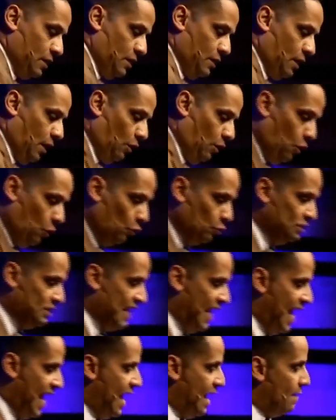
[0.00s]
a low
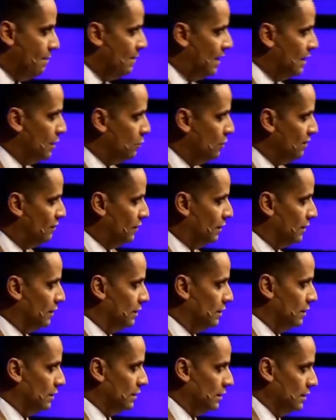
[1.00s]
dam on a river
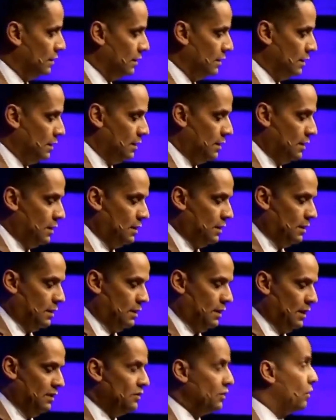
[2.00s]

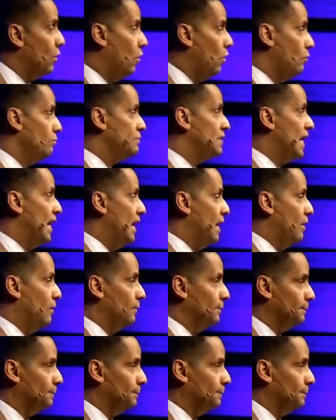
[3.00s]
in their hometown.